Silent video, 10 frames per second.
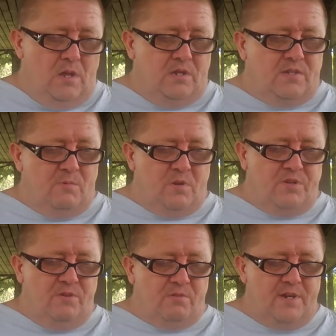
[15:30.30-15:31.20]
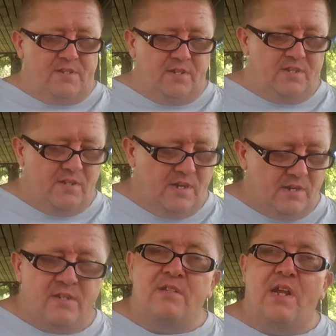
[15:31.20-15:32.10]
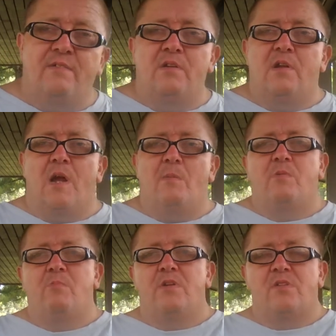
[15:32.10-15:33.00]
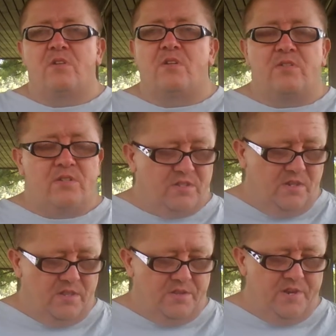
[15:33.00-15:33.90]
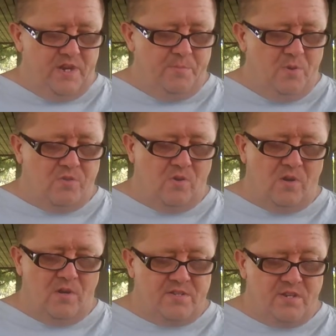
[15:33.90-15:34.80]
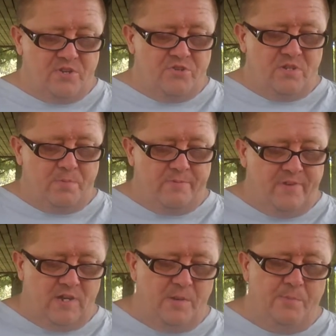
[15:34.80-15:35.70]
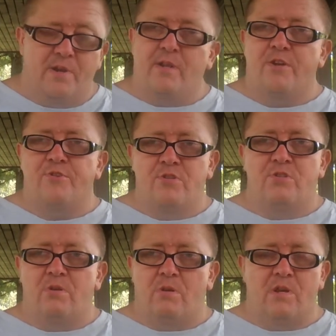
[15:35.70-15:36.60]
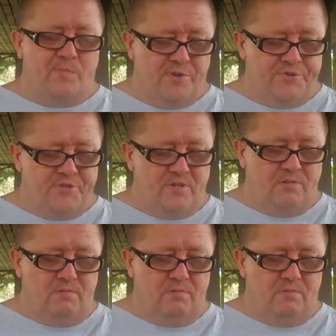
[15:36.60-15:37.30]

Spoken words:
Let's see, what do races and areas have in common? We discussed this the other day. Both organizations provide communications during emergency.